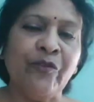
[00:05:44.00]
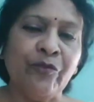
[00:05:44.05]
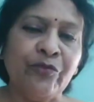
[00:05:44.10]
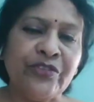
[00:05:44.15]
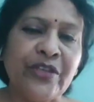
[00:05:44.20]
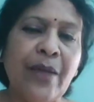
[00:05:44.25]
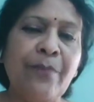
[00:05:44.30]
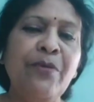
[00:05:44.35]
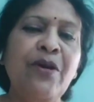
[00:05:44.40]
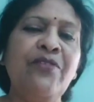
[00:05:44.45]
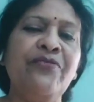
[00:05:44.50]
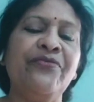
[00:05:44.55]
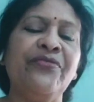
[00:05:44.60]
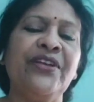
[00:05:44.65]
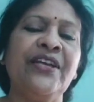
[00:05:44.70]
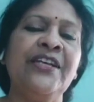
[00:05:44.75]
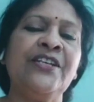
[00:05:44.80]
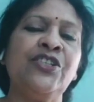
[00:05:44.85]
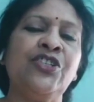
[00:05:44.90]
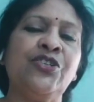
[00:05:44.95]
some
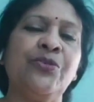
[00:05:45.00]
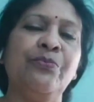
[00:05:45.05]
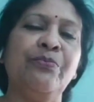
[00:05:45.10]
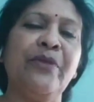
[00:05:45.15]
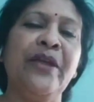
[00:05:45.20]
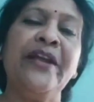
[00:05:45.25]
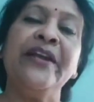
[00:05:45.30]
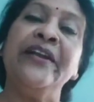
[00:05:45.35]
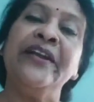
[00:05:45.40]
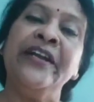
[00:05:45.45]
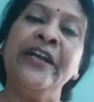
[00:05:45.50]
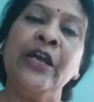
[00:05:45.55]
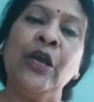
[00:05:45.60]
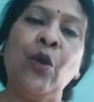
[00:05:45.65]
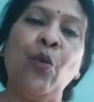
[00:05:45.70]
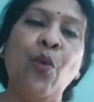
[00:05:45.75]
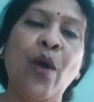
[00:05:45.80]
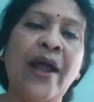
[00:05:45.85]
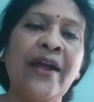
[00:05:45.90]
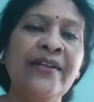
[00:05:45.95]
of it may
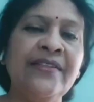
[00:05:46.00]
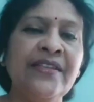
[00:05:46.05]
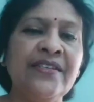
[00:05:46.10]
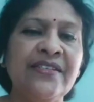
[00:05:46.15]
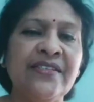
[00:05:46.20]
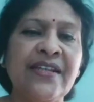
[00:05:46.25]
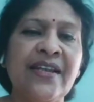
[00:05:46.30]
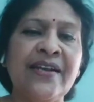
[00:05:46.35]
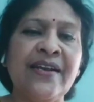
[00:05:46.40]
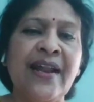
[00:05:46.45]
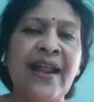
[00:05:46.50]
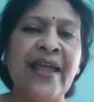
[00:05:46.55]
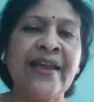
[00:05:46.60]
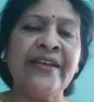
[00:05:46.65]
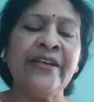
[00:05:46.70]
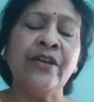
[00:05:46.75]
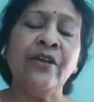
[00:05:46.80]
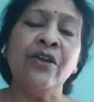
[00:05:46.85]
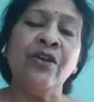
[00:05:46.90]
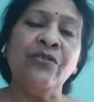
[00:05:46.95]
require the
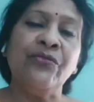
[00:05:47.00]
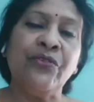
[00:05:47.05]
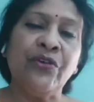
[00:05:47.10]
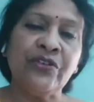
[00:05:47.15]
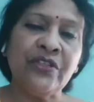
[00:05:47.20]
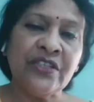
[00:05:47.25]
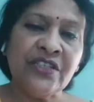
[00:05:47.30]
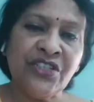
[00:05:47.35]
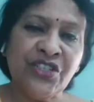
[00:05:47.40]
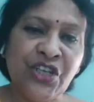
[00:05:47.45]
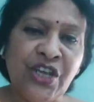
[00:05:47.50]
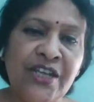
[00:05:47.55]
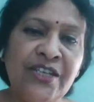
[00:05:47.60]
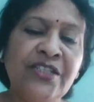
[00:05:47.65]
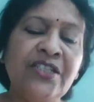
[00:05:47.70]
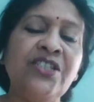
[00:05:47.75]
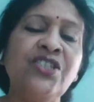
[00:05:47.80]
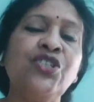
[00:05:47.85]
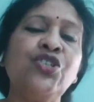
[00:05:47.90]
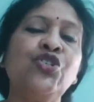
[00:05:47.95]
sunlight for the
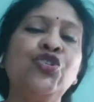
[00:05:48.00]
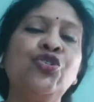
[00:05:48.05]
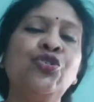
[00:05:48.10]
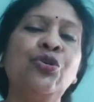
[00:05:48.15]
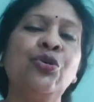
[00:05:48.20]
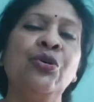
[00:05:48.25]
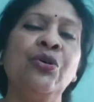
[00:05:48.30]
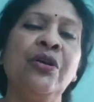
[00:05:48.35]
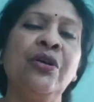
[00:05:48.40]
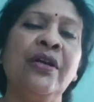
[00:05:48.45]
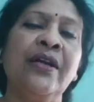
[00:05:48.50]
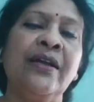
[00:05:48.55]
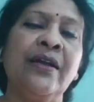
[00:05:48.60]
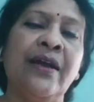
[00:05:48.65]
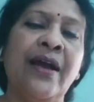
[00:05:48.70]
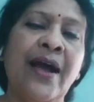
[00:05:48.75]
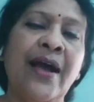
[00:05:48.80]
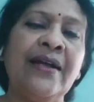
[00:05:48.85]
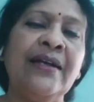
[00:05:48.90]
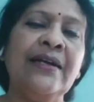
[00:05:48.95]
changes to
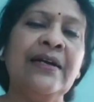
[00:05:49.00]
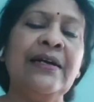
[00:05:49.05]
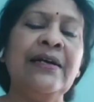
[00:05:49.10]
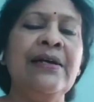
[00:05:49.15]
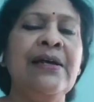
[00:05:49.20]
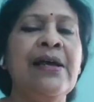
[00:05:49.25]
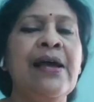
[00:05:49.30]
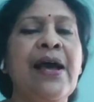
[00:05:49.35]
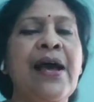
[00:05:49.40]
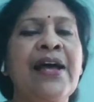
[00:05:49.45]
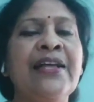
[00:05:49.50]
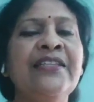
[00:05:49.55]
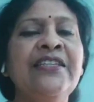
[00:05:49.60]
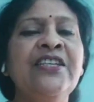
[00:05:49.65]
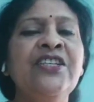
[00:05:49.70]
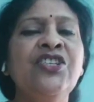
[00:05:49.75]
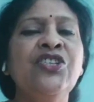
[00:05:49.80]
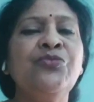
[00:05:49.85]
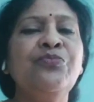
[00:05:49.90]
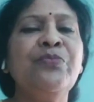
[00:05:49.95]
occur,
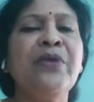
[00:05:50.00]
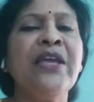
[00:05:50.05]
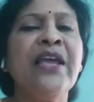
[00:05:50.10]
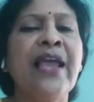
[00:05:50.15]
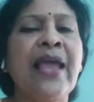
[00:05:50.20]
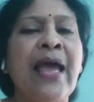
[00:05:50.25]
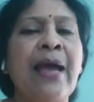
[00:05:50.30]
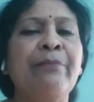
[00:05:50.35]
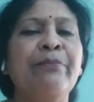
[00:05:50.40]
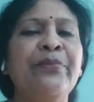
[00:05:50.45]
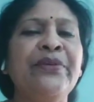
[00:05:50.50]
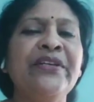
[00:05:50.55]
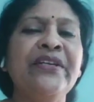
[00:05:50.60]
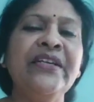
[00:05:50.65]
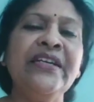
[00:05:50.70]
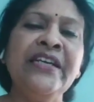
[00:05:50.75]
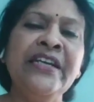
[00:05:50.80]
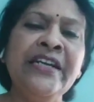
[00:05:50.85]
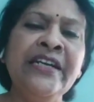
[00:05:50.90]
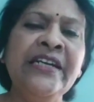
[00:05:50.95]
others may
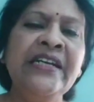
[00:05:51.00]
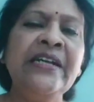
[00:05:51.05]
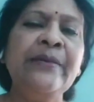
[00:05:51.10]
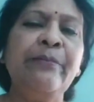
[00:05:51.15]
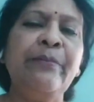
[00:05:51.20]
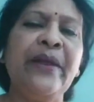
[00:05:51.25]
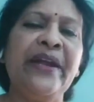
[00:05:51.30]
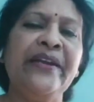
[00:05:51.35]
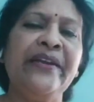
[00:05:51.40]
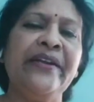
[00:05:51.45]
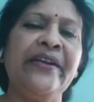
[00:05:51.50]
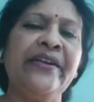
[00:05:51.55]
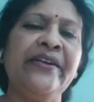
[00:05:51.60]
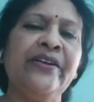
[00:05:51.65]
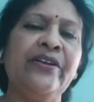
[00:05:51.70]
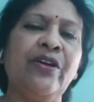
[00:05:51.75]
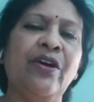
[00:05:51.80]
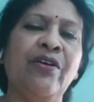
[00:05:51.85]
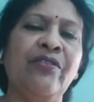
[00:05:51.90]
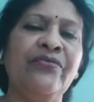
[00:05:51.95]
happen
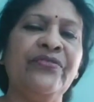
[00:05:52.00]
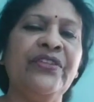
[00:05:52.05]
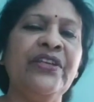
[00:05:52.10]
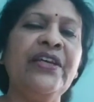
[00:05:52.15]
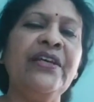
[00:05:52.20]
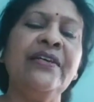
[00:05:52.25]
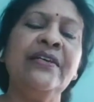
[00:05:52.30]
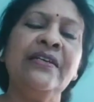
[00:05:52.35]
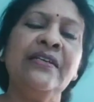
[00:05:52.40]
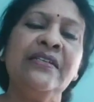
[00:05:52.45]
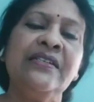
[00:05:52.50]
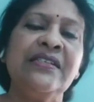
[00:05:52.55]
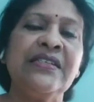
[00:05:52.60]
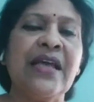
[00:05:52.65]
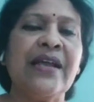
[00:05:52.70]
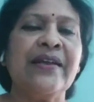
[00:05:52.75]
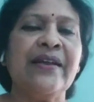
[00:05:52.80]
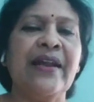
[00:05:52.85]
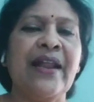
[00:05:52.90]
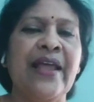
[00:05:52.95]
independent of the
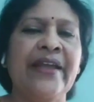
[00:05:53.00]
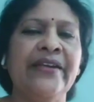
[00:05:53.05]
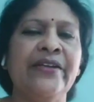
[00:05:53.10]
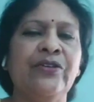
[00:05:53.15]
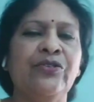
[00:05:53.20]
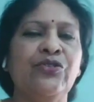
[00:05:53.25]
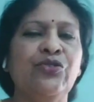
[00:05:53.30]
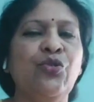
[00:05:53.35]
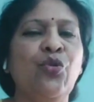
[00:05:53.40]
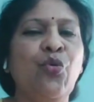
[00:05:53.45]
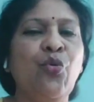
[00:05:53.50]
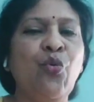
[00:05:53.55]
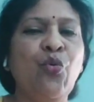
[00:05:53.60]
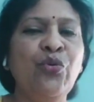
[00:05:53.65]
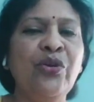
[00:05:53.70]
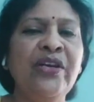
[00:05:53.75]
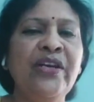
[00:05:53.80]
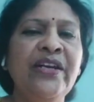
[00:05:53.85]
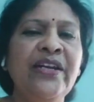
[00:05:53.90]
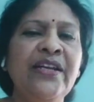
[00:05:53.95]
sunlight. So
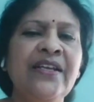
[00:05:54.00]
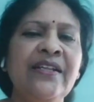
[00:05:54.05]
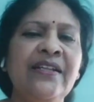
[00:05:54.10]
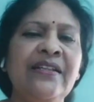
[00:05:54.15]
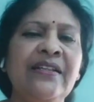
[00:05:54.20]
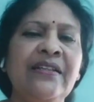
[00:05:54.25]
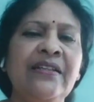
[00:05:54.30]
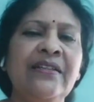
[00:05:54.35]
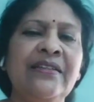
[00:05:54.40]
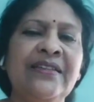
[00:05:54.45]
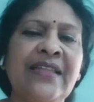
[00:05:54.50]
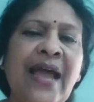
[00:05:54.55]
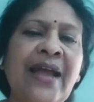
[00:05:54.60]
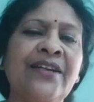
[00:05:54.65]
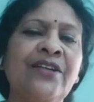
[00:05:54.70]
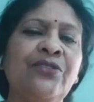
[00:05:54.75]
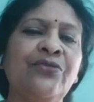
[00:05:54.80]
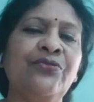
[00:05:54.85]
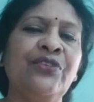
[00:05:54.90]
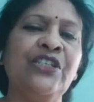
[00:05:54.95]
only
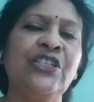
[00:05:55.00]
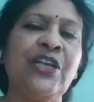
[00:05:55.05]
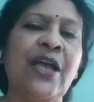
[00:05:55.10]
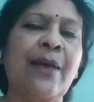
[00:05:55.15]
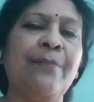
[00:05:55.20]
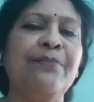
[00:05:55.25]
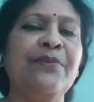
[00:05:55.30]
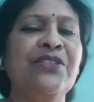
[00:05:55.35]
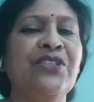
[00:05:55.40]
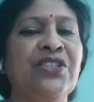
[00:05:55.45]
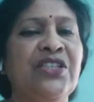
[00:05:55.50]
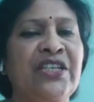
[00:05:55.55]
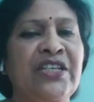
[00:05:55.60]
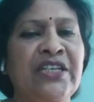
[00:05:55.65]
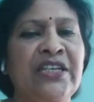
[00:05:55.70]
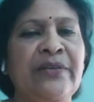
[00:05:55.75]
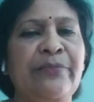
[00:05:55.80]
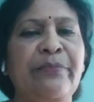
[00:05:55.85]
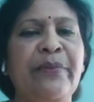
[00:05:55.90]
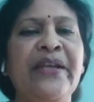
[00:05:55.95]
that which happens
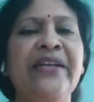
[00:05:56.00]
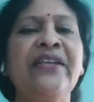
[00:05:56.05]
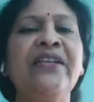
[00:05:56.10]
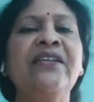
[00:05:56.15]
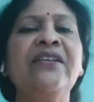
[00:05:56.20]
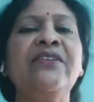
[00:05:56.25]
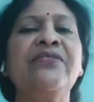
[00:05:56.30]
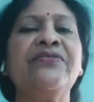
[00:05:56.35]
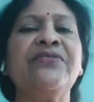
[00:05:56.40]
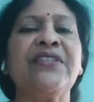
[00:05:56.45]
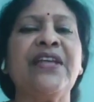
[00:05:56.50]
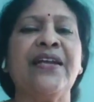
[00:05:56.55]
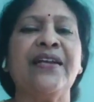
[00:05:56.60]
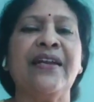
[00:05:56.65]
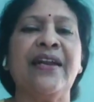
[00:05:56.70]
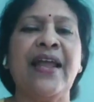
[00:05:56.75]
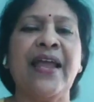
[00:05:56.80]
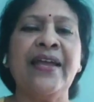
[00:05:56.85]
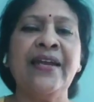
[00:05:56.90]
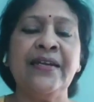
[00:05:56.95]
independent of
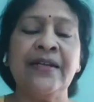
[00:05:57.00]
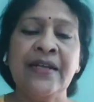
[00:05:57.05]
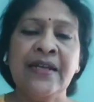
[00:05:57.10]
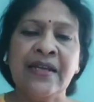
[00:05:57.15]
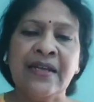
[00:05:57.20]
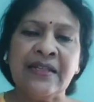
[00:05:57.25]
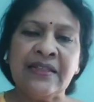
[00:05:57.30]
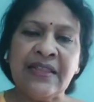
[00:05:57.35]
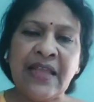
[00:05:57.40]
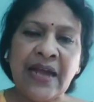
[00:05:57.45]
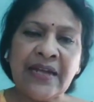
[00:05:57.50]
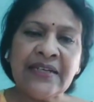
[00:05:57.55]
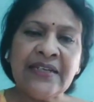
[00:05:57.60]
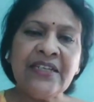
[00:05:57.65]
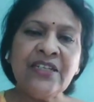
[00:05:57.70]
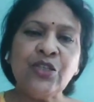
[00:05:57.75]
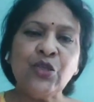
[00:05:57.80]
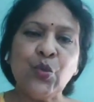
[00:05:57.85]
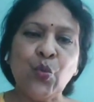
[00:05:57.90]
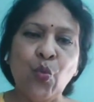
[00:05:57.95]
sunlight, that
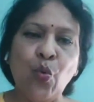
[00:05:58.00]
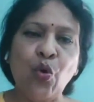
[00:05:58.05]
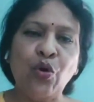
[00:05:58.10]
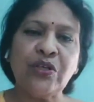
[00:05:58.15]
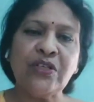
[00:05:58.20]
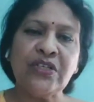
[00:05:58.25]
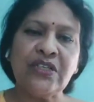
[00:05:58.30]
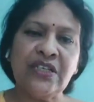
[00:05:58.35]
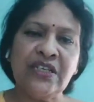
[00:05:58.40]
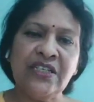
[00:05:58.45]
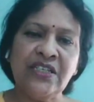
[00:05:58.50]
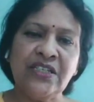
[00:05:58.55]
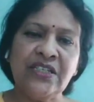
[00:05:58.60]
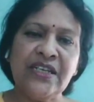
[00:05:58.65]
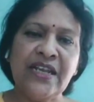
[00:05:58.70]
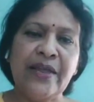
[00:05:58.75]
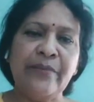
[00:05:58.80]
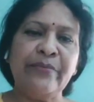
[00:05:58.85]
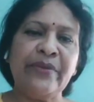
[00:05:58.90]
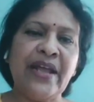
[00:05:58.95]
is what is
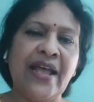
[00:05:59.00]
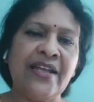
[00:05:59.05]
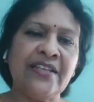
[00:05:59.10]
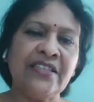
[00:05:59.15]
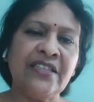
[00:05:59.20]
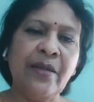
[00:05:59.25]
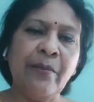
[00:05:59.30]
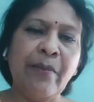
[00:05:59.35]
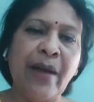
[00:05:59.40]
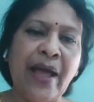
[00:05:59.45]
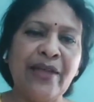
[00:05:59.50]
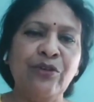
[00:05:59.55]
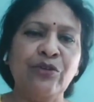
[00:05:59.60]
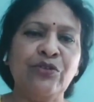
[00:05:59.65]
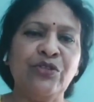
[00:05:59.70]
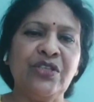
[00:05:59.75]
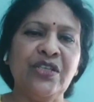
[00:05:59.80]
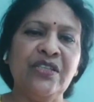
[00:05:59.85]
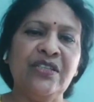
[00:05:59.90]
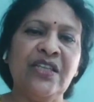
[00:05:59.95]
named as the
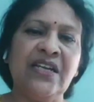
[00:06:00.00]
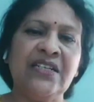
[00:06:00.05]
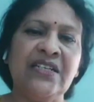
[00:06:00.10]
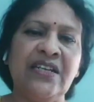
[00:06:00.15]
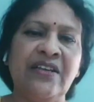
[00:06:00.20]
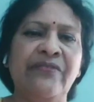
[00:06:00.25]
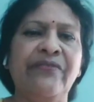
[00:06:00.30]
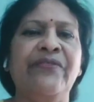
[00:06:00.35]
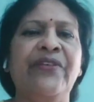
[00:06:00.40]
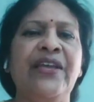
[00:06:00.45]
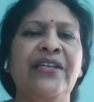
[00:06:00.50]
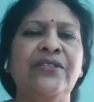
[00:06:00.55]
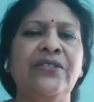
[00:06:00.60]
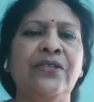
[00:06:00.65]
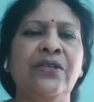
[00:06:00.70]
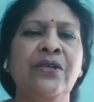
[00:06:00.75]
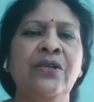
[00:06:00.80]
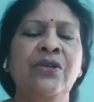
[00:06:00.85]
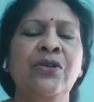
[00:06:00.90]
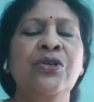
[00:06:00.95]
biosynthetic
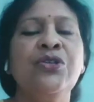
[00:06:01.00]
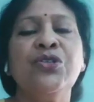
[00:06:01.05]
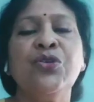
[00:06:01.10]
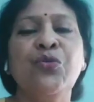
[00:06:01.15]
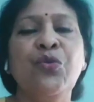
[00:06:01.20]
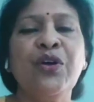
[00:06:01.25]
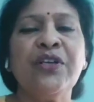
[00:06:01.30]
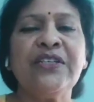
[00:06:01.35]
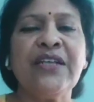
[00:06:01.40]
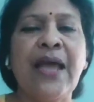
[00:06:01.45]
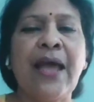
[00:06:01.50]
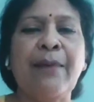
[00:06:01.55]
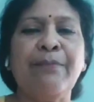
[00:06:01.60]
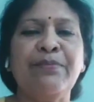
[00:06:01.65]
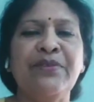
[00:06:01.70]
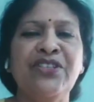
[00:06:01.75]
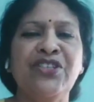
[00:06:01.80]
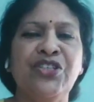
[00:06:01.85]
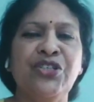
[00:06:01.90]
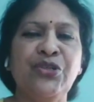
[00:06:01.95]
phase. So what
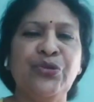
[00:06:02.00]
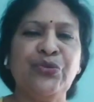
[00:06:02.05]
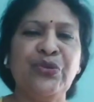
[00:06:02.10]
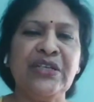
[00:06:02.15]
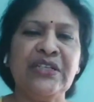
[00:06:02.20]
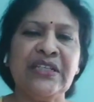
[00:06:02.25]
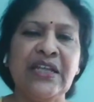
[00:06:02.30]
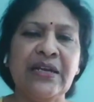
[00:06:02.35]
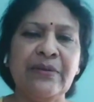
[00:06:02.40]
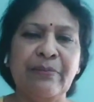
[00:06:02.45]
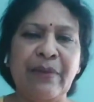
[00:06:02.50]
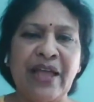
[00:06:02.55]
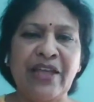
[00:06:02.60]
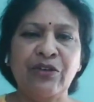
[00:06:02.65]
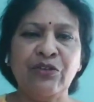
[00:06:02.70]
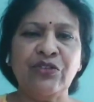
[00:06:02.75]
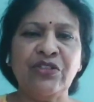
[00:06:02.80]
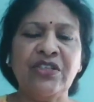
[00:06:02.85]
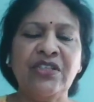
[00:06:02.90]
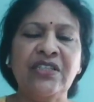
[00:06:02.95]
happens during that
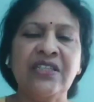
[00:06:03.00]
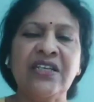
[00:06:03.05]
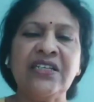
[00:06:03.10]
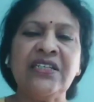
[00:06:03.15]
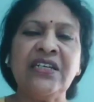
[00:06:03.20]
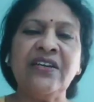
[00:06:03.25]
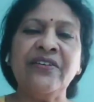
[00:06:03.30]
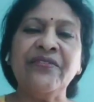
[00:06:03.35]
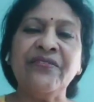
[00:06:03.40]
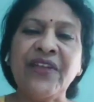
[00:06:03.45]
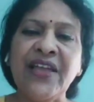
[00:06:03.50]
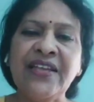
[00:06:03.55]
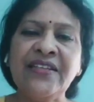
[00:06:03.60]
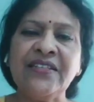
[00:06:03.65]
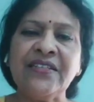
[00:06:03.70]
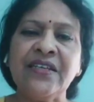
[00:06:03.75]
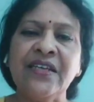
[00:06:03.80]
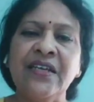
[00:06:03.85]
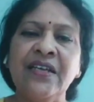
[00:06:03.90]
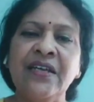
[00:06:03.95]
biosynthetic phase?